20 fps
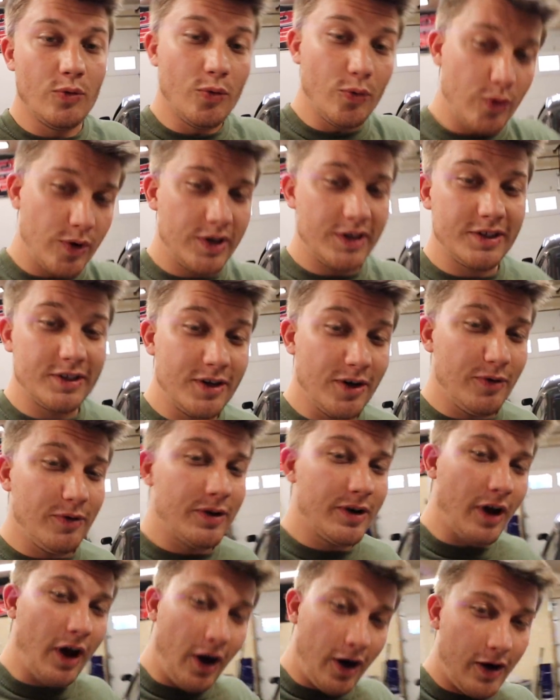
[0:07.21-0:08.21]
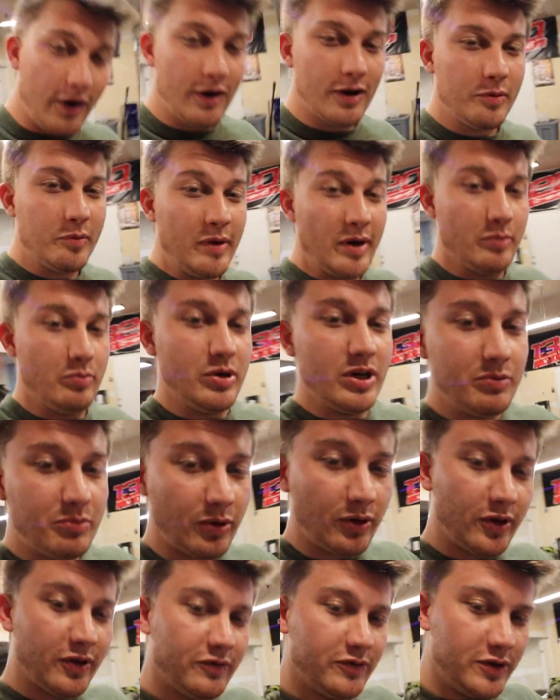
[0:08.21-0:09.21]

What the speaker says: What is going on, my people of